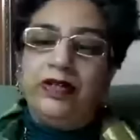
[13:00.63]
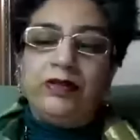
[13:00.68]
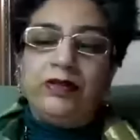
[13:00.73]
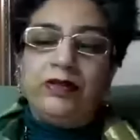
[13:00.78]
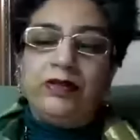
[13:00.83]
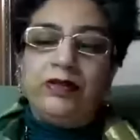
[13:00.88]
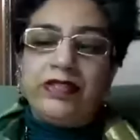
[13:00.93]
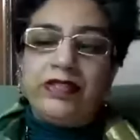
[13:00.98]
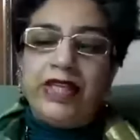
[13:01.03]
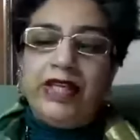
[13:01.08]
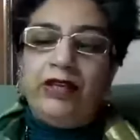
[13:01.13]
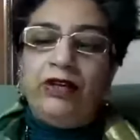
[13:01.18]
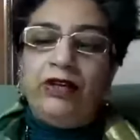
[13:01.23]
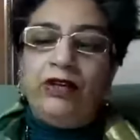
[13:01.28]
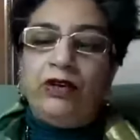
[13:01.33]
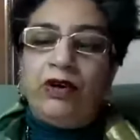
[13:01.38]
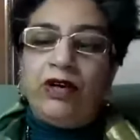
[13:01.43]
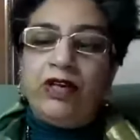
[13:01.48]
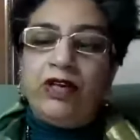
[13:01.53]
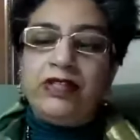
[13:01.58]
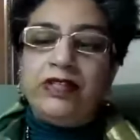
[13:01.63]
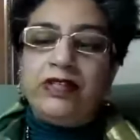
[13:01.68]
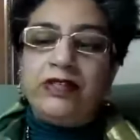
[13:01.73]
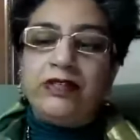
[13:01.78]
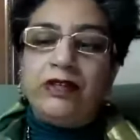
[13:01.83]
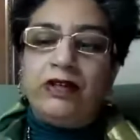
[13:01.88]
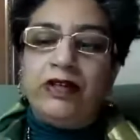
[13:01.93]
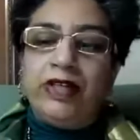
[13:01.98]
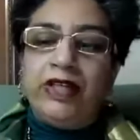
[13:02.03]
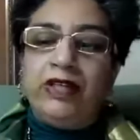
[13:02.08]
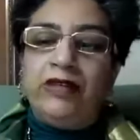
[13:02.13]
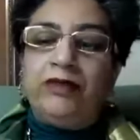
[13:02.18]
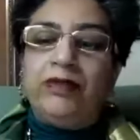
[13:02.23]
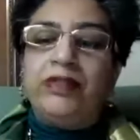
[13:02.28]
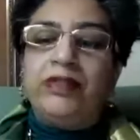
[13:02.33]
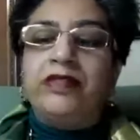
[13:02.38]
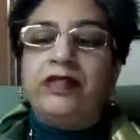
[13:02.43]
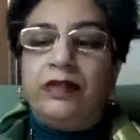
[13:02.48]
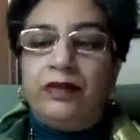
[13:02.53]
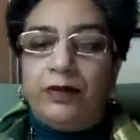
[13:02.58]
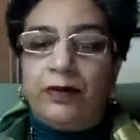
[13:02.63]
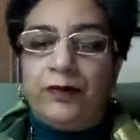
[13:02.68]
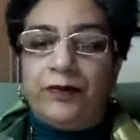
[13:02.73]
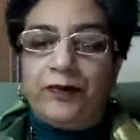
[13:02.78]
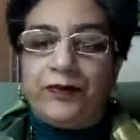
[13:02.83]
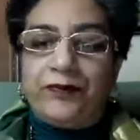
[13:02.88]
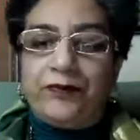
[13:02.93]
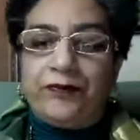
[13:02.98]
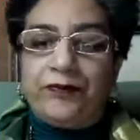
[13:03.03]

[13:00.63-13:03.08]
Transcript: So we are saying loss does not equal zero.